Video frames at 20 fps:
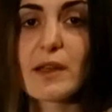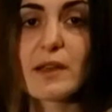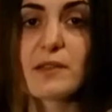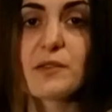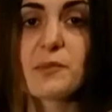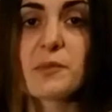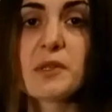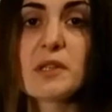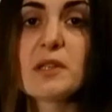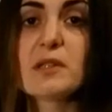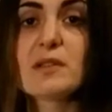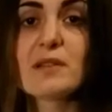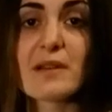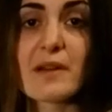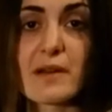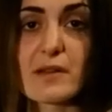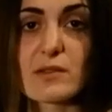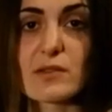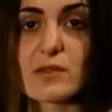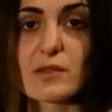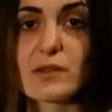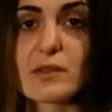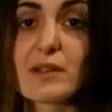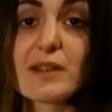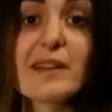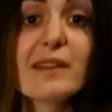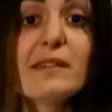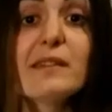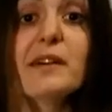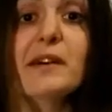get me the answer,
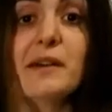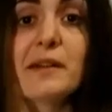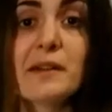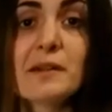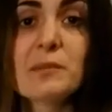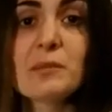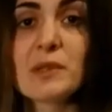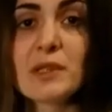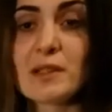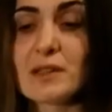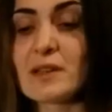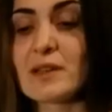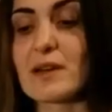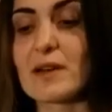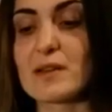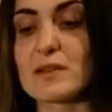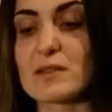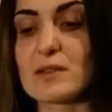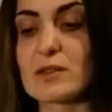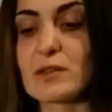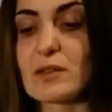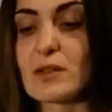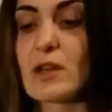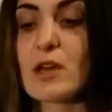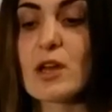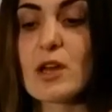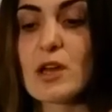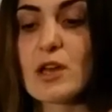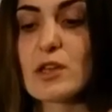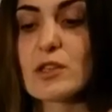return me the answer.
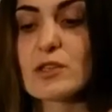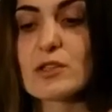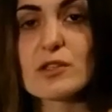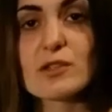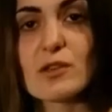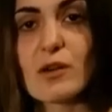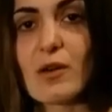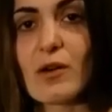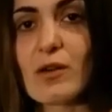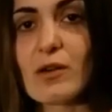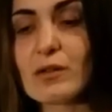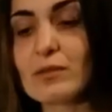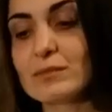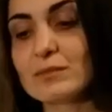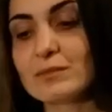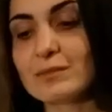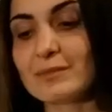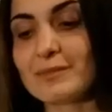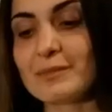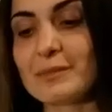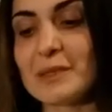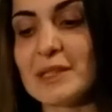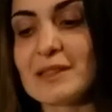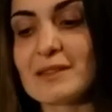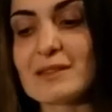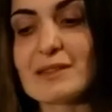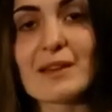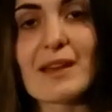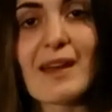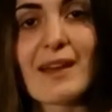So
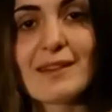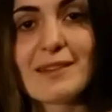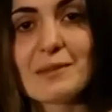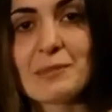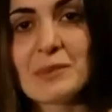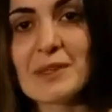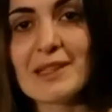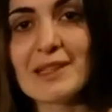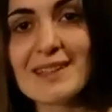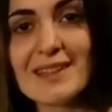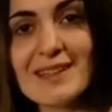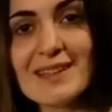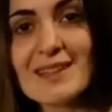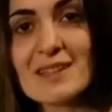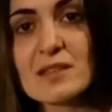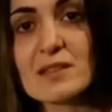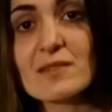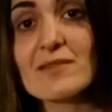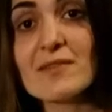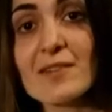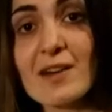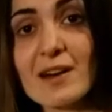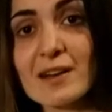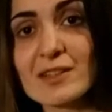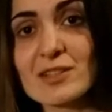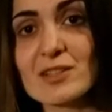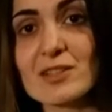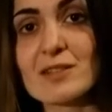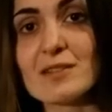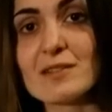meet add me, he is a
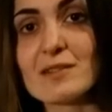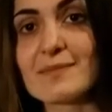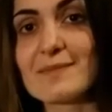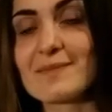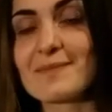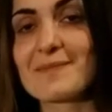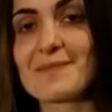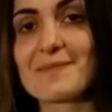function.